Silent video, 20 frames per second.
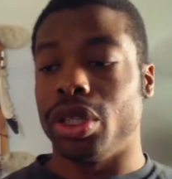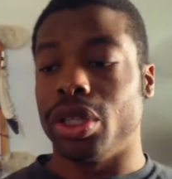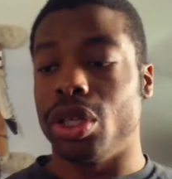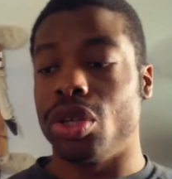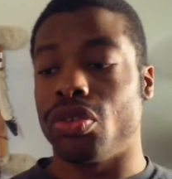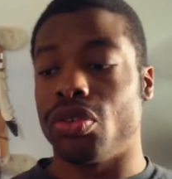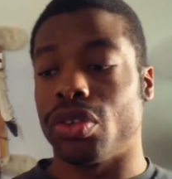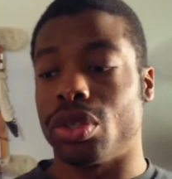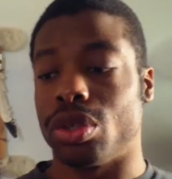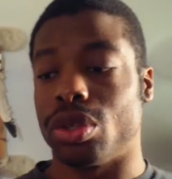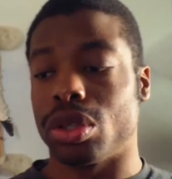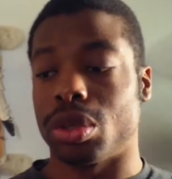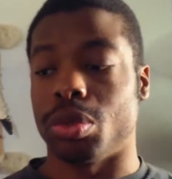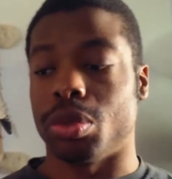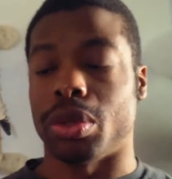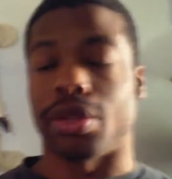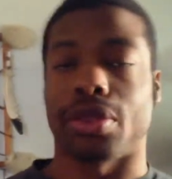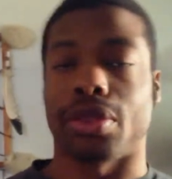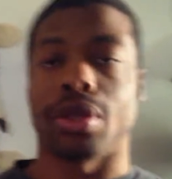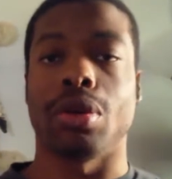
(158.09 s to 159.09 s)
What do you
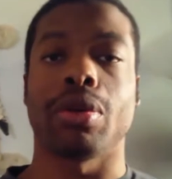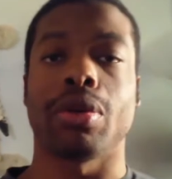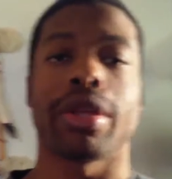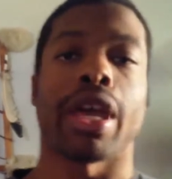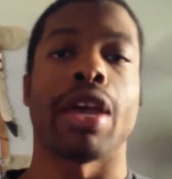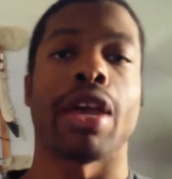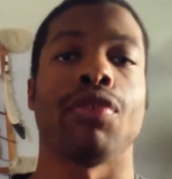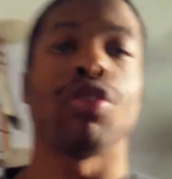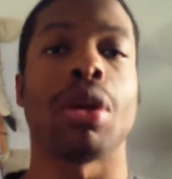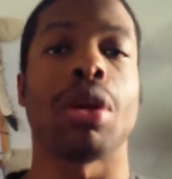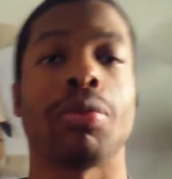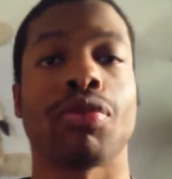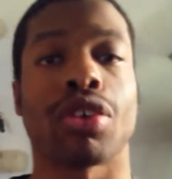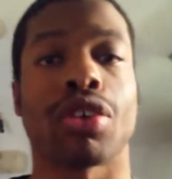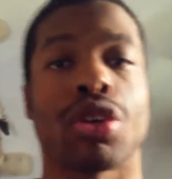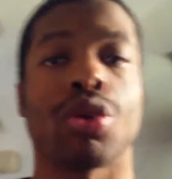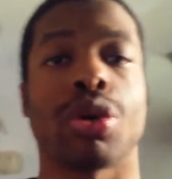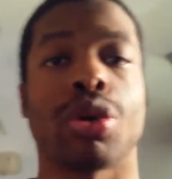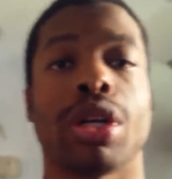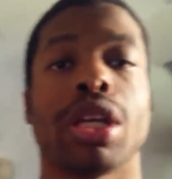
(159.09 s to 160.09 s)
record with? Okay, when I'm
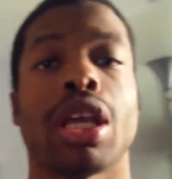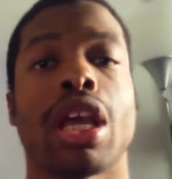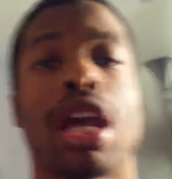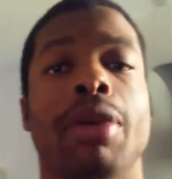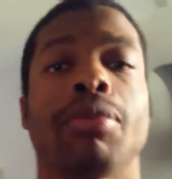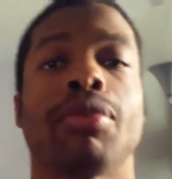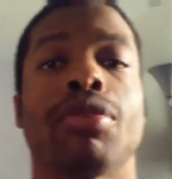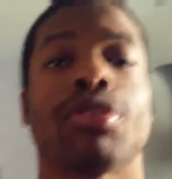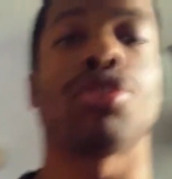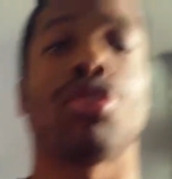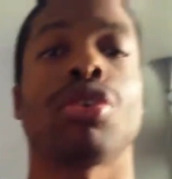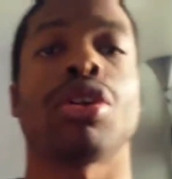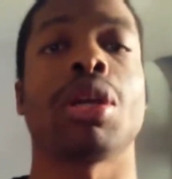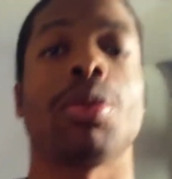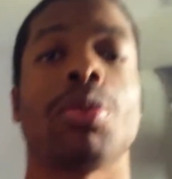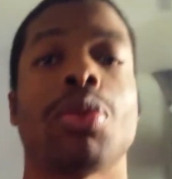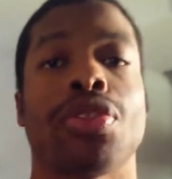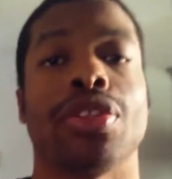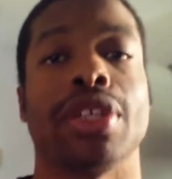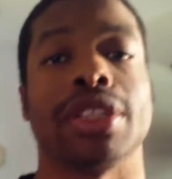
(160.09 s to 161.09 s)
recording, I'm
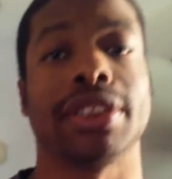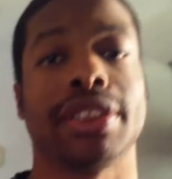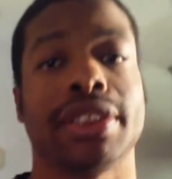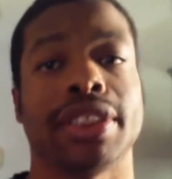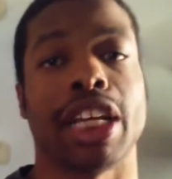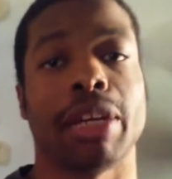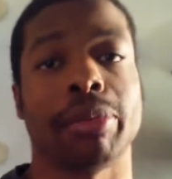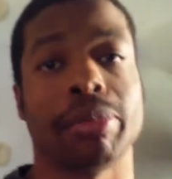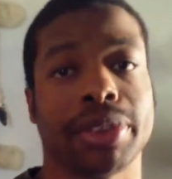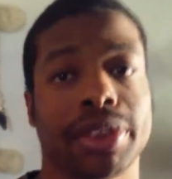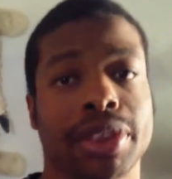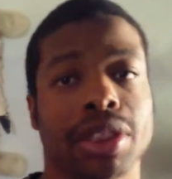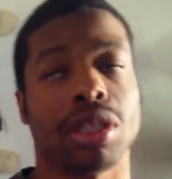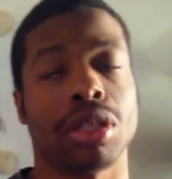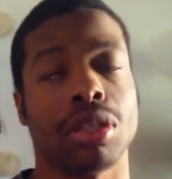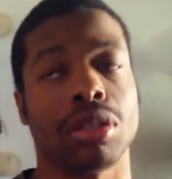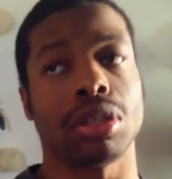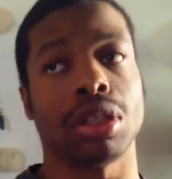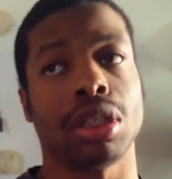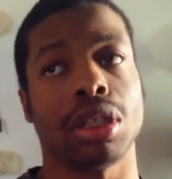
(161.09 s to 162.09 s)
recording with the
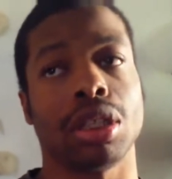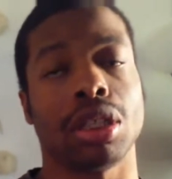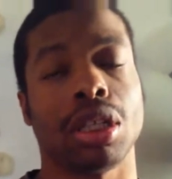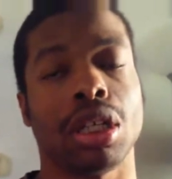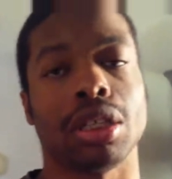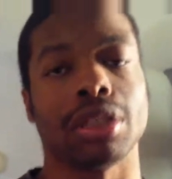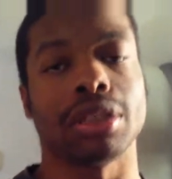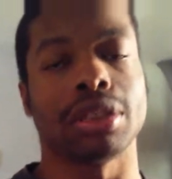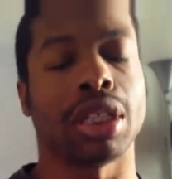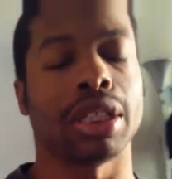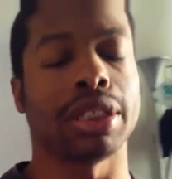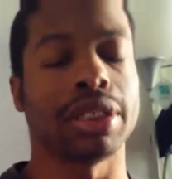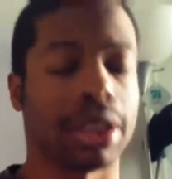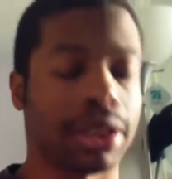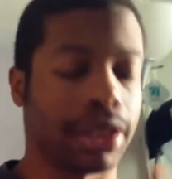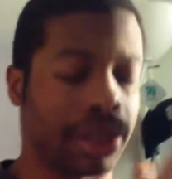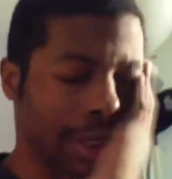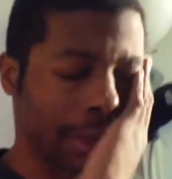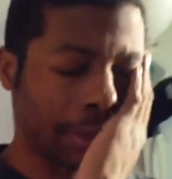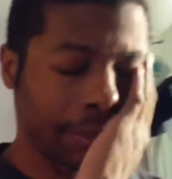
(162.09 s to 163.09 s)
Samsung. Uh, I
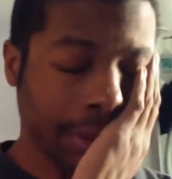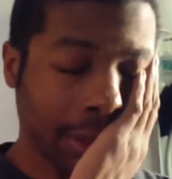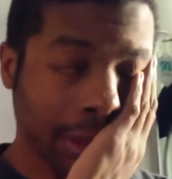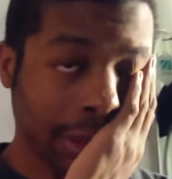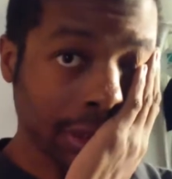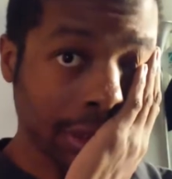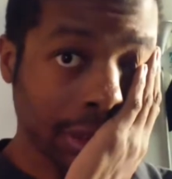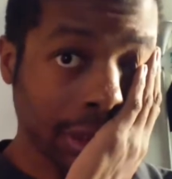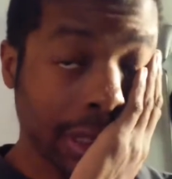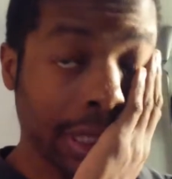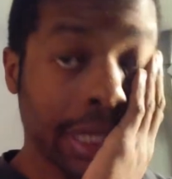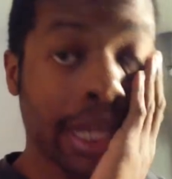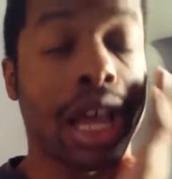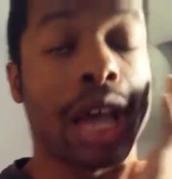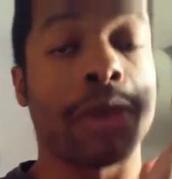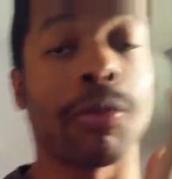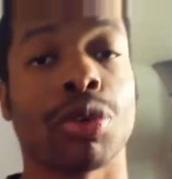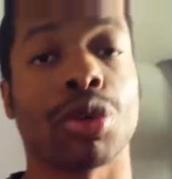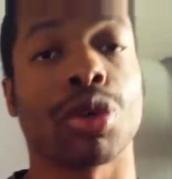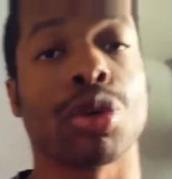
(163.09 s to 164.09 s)
said Samsung.
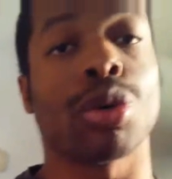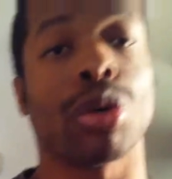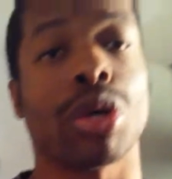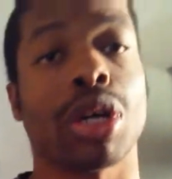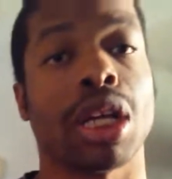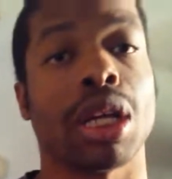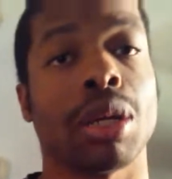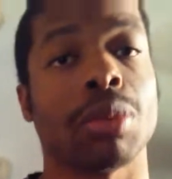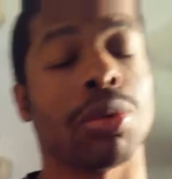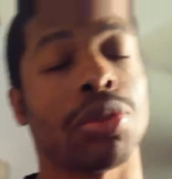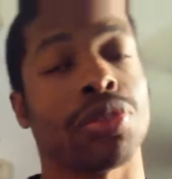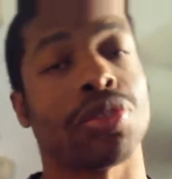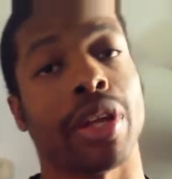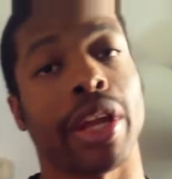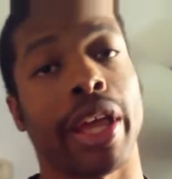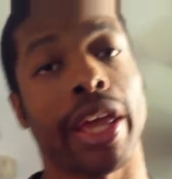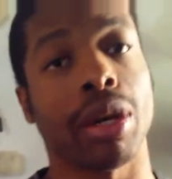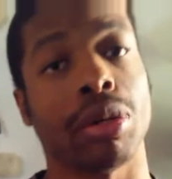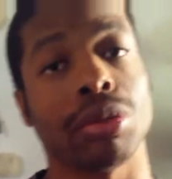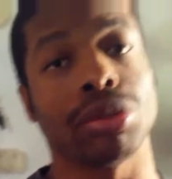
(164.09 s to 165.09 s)
I'm recording with
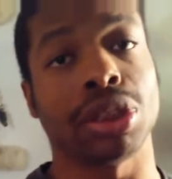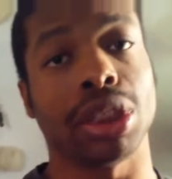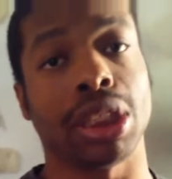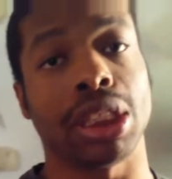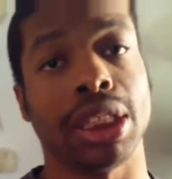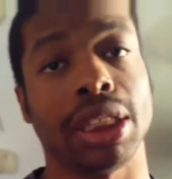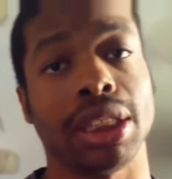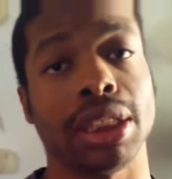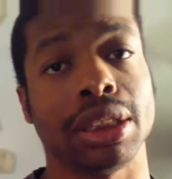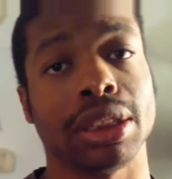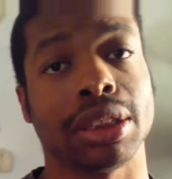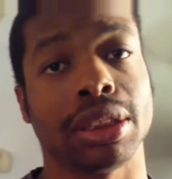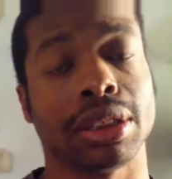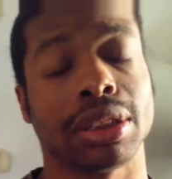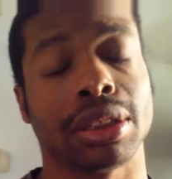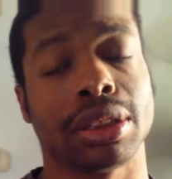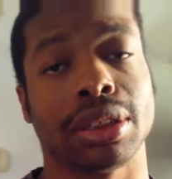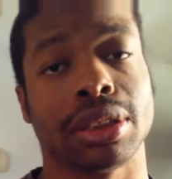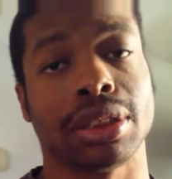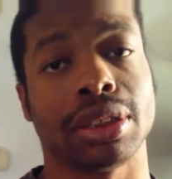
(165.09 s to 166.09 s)
the L G
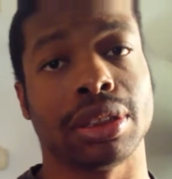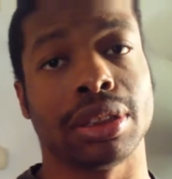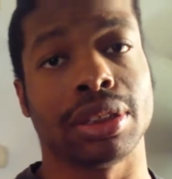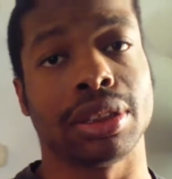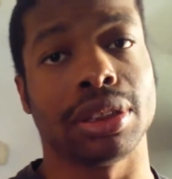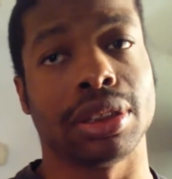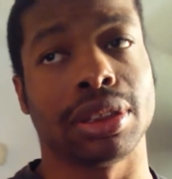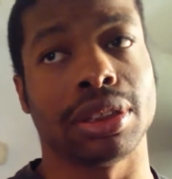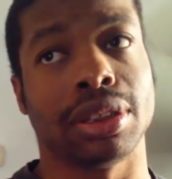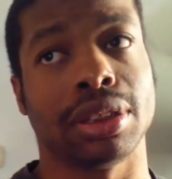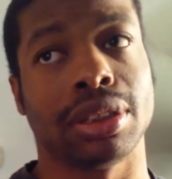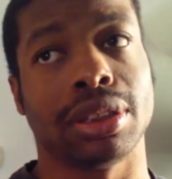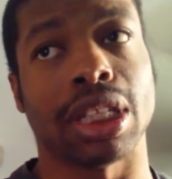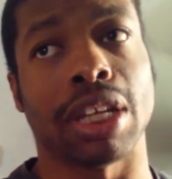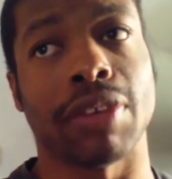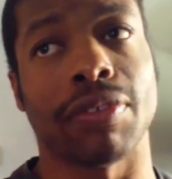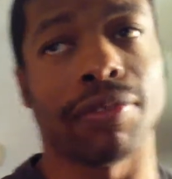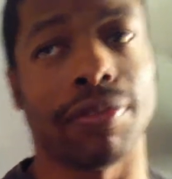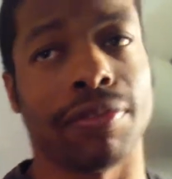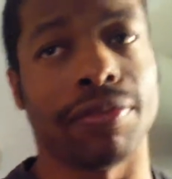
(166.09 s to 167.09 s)

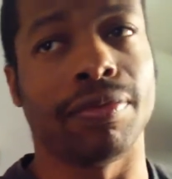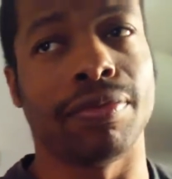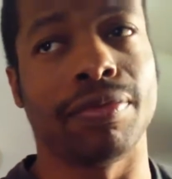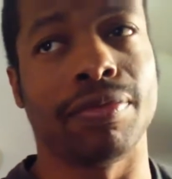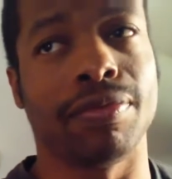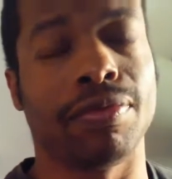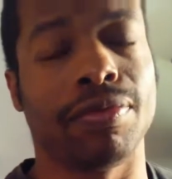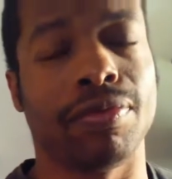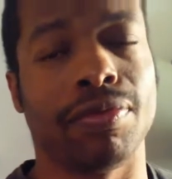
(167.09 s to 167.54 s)
seven